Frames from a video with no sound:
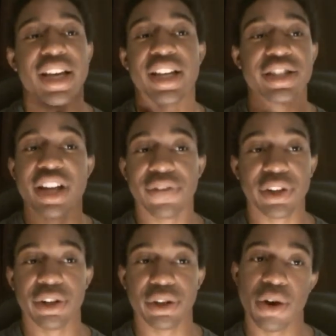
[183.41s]
is never
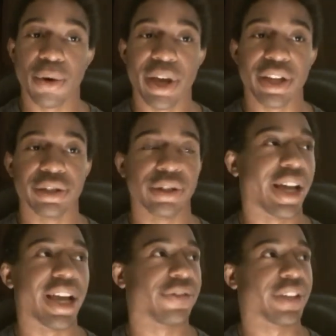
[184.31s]
going to go away in your
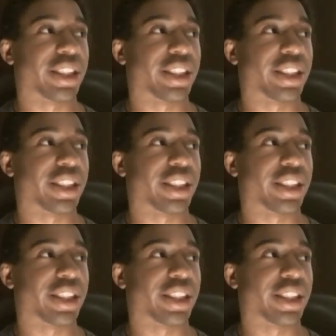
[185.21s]
life.